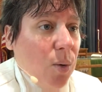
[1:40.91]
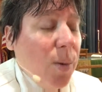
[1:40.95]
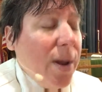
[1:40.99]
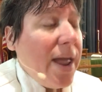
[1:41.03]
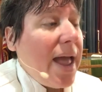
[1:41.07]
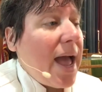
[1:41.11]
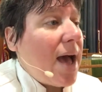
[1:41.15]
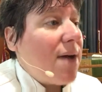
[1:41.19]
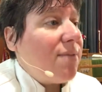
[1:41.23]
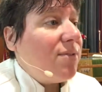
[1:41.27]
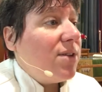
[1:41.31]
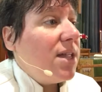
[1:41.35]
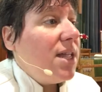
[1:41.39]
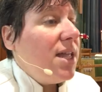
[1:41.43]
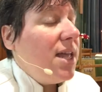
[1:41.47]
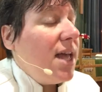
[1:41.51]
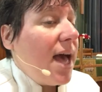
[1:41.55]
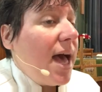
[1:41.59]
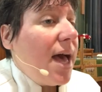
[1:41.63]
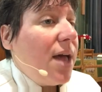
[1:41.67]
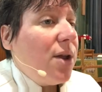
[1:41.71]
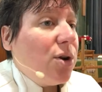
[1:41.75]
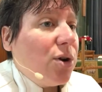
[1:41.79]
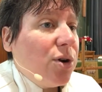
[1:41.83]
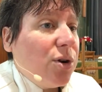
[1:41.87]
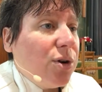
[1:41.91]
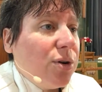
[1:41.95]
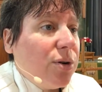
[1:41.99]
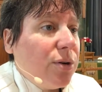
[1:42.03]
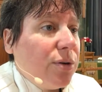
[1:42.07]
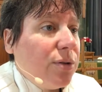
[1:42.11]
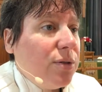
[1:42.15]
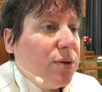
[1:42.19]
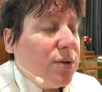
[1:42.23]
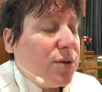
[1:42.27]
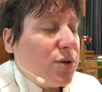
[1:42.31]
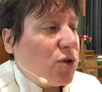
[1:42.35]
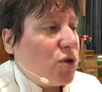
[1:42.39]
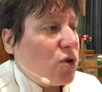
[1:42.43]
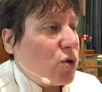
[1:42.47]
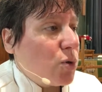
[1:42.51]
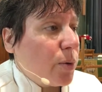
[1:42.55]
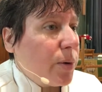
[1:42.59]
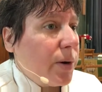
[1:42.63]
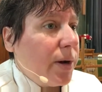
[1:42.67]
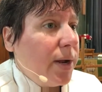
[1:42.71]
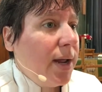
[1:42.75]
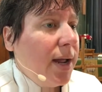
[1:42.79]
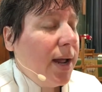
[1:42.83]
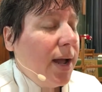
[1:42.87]
We haven't yet heard the
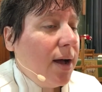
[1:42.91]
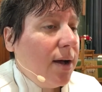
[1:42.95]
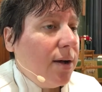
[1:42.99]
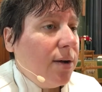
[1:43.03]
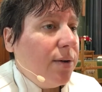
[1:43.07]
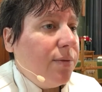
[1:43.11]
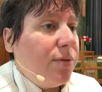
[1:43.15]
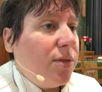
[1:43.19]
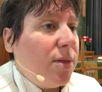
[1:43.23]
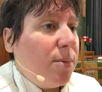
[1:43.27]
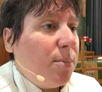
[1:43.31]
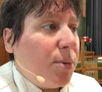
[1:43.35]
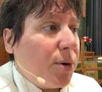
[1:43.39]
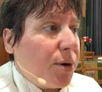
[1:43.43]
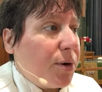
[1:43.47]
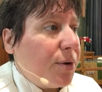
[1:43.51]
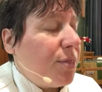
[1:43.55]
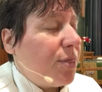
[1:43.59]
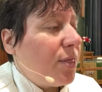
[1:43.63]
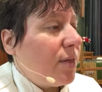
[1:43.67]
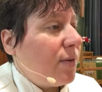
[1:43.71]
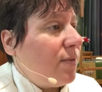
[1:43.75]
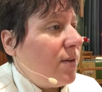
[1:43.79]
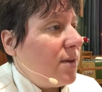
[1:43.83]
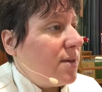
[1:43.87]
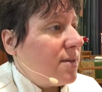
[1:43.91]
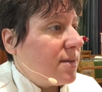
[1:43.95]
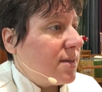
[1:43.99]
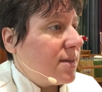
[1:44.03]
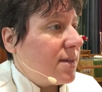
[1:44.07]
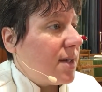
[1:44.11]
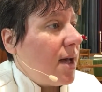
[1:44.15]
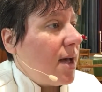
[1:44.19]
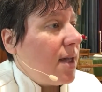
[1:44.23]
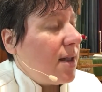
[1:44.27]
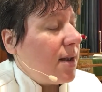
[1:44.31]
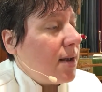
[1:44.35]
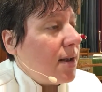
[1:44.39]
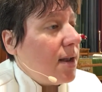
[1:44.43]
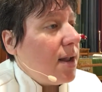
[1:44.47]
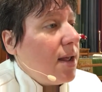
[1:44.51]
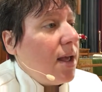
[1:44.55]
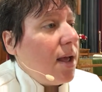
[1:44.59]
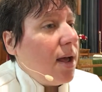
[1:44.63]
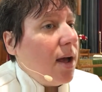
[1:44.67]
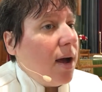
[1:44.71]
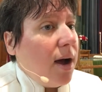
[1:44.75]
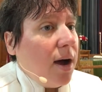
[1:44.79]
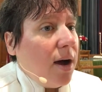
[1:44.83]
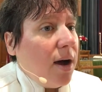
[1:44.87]
story of the birth of his son,
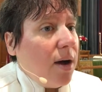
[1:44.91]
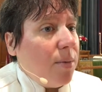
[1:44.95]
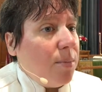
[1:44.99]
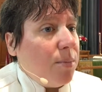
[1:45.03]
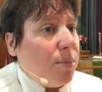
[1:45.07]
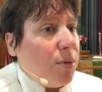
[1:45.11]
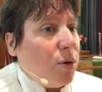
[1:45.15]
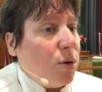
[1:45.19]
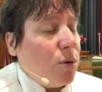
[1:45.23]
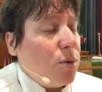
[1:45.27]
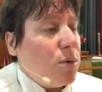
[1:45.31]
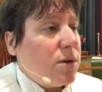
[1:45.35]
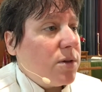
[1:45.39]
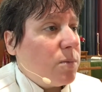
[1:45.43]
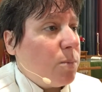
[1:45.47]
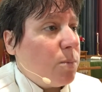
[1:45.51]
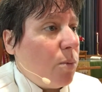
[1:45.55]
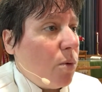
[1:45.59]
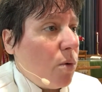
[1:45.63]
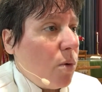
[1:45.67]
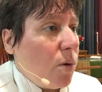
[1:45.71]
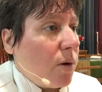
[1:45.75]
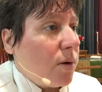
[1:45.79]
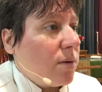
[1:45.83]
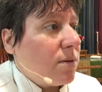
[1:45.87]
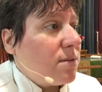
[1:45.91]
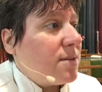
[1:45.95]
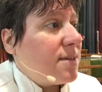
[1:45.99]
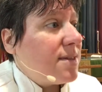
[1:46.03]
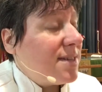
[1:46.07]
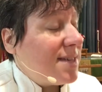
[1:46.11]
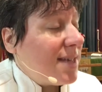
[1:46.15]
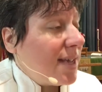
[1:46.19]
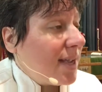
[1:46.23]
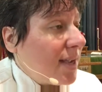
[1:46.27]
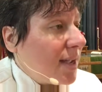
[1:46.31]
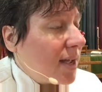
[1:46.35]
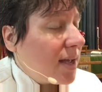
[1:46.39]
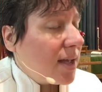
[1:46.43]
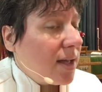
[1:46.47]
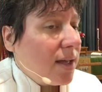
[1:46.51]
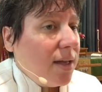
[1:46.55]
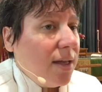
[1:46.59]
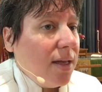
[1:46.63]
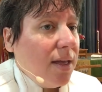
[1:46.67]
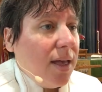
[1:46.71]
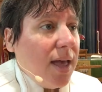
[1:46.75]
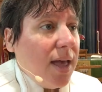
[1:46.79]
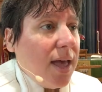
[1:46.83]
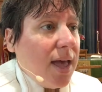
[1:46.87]
um, who is born sick,
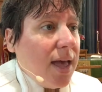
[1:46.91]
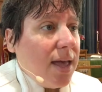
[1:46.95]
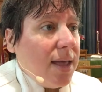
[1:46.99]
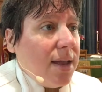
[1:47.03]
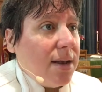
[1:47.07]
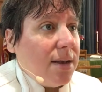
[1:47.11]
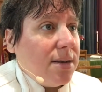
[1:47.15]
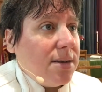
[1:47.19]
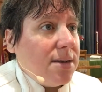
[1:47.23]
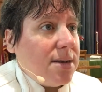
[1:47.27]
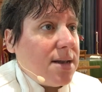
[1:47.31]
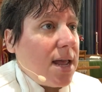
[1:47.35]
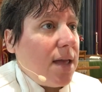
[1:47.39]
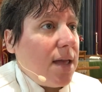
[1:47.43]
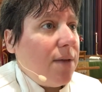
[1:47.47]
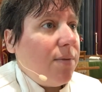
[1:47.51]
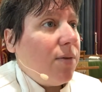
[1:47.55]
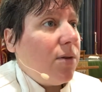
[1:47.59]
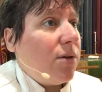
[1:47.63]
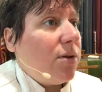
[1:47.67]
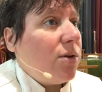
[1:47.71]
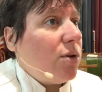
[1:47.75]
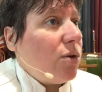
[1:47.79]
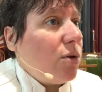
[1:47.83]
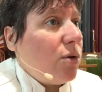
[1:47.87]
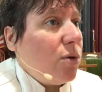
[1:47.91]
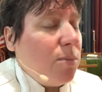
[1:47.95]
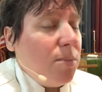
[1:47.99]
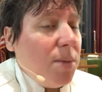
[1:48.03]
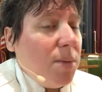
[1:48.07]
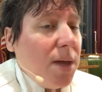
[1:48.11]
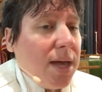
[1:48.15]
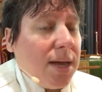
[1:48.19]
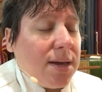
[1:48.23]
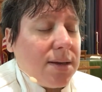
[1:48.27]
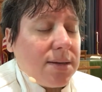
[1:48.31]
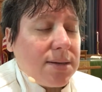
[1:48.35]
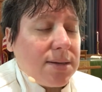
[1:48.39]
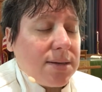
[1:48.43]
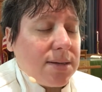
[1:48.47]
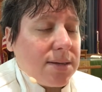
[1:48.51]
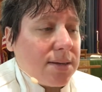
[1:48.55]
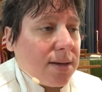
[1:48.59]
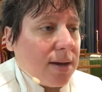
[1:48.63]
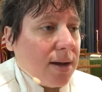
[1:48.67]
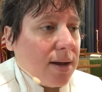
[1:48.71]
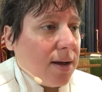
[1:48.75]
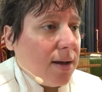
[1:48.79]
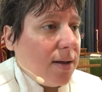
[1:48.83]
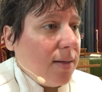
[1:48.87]
and David, who
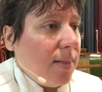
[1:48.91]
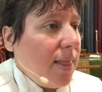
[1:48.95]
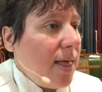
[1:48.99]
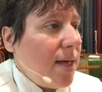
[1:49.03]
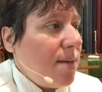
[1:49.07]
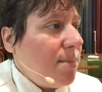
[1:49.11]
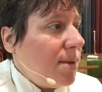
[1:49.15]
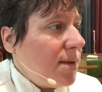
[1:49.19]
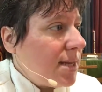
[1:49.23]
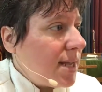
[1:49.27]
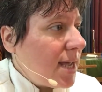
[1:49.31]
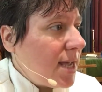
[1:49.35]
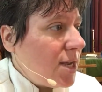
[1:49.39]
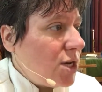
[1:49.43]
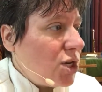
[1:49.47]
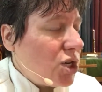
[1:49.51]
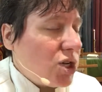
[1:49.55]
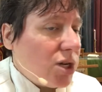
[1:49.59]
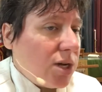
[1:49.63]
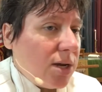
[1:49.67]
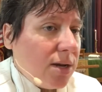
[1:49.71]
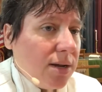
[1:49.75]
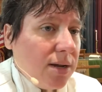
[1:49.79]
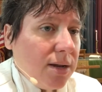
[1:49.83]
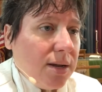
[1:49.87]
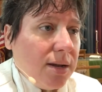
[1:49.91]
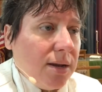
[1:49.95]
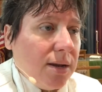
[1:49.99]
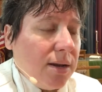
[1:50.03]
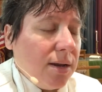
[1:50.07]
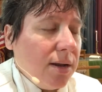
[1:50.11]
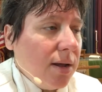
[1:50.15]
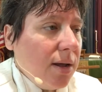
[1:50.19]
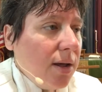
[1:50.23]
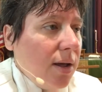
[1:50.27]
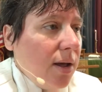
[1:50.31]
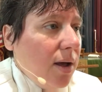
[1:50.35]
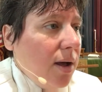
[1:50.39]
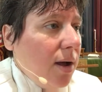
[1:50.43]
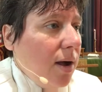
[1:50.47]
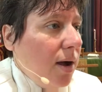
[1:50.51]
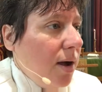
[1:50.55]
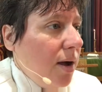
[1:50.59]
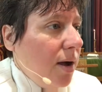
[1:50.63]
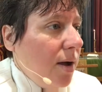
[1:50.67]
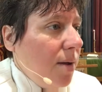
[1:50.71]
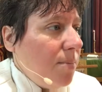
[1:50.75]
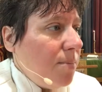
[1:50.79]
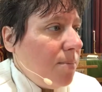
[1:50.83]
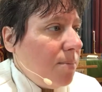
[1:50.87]
makes uh, lamentation and
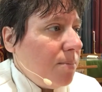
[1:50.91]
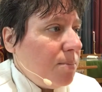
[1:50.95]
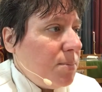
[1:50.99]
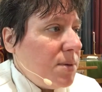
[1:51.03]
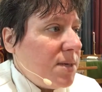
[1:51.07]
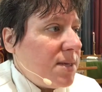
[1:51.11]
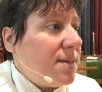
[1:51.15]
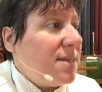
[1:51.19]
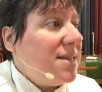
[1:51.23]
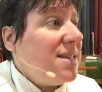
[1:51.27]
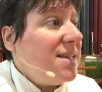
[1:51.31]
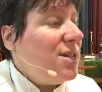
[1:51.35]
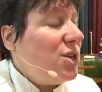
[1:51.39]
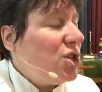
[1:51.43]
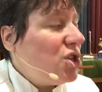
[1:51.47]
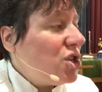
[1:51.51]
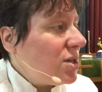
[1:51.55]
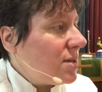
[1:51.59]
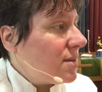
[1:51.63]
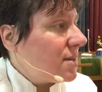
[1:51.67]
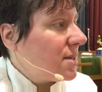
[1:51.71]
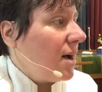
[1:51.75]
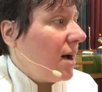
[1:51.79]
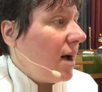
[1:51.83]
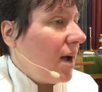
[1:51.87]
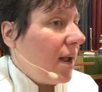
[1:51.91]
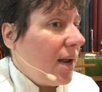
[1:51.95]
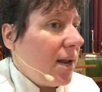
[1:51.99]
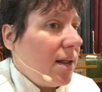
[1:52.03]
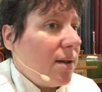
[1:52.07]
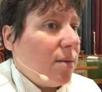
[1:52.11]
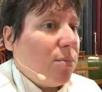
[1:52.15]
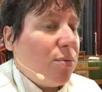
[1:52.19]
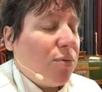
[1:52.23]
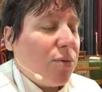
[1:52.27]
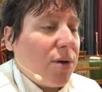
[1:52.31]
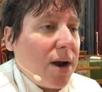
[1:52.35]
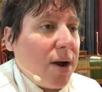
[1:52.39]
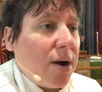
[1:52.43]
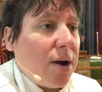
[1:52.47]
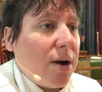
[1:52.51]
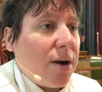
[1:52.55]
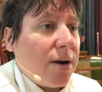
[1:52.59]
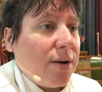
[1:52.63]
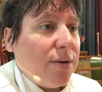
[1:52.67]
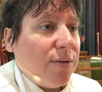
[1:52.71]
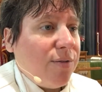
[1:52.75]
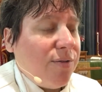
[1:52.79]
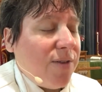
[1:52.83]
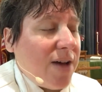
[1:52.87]
um, beseeches God in
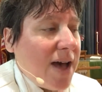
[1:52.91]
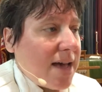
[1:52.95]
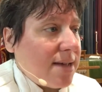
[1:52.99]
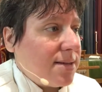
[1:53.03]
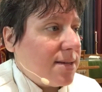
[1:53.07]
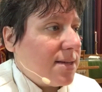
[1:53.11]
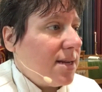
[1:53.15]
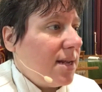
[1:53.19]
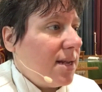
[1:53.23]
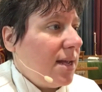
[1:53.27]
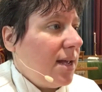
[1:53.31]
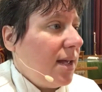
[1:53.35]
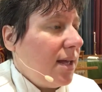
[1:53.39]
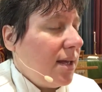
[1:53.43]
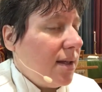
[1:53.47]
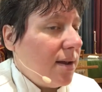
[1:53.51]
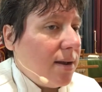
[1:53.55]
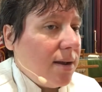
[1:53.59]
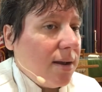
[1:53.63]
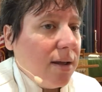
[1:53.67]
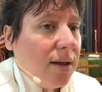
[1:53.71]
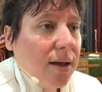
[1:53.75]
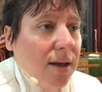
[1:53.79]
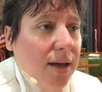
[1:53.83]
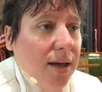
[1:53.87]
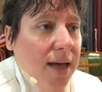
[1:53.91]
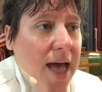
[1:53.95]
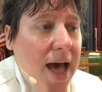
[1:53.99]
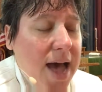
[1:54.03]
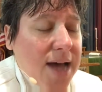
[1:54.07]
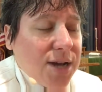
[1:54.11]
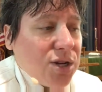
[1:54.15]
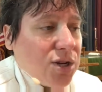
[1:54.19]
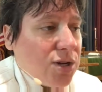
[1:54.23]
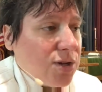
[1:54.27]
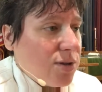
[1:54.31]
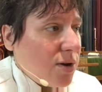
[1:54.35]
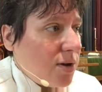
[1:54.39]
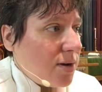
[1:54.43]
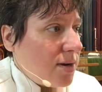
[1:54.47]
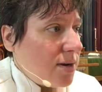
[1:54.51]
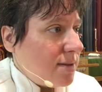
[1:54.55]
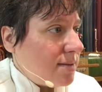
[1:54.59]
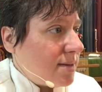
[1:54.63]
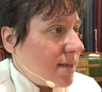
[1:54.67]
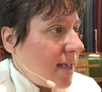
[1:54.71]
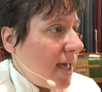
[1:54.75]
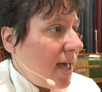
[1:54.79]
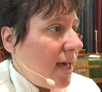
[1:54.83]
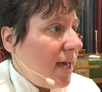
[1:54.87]
prayer and fasting and ashes on
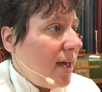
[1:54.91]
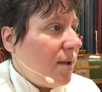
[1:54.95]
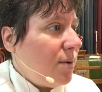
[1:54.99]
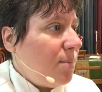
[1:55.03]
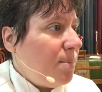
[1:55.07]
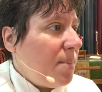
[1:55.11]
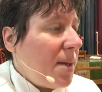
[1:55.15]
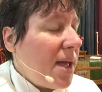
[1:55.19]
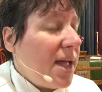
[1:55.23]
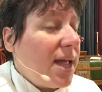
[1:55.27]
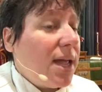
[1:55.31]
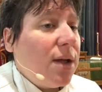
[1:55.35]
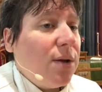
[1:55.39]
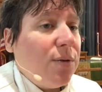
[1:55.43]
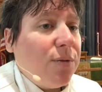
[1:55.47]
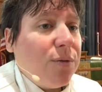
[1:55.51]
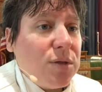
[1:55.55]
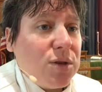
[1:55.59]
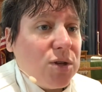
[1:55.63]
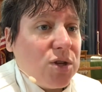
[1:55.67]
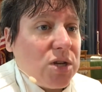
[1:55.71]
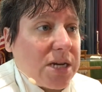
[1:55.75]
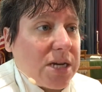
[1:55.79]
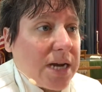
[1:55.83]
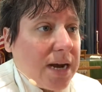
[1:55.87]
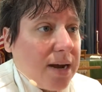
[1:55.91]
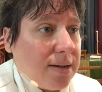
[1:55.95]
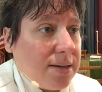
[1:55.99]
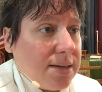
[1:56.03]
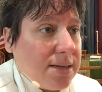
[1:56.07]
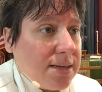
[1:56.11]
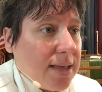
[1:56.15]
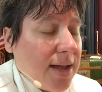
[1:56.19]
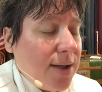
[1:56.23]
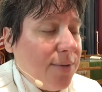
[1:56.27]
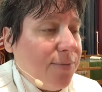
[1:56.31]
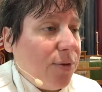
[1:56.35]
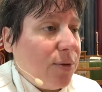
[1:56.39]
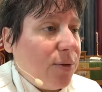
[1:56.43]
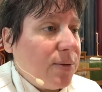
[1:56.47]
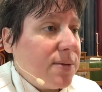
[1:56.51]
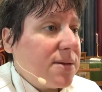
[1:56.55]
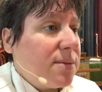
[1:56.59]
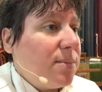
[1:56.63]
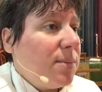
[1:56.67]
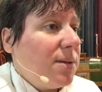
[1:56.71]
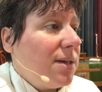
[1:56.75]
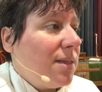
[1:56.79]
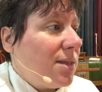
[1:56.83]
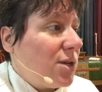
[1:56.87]
his head, begging for this child's life.
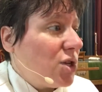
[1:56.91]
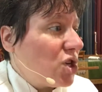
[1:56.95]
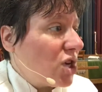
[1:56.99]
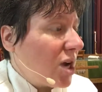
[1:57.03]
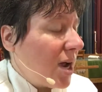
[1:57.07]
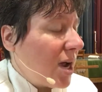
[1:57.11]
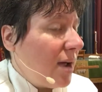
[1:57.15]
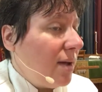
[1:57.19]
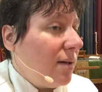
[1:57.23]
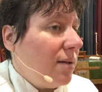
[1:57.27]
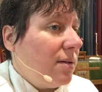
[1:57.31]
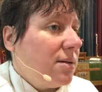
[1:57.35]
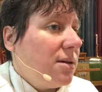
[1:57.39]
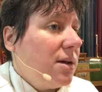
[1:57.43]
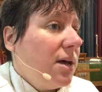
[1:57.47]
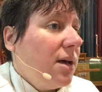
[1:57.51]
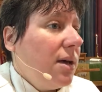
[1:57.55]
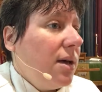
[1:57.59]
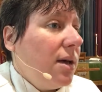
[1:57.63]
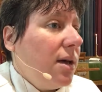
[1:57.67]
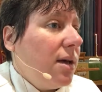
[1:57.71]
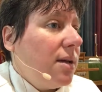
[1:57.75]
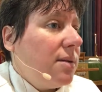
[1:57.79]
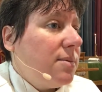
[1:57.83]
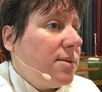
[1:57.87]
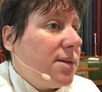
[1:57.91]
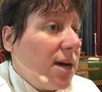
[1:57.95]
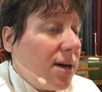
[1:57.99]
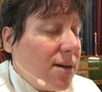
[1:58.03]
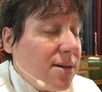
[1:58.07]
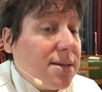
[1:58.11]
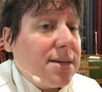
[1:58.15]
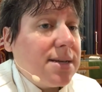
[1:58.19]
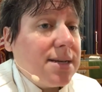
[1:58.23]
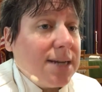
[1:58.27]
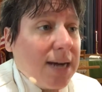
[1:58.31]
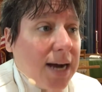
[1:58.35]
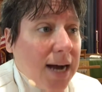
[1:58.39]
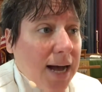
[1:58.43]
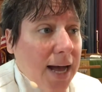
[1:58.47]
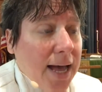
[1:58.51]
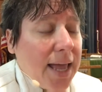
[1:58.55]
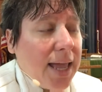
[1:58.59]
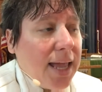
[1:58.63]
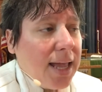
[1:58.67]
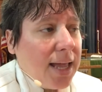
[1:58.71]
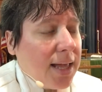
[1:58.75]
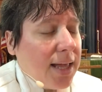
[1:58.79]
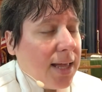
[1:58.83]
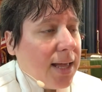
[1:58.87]
Ultimately, the child does
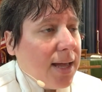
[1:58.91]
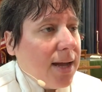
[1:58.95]
die.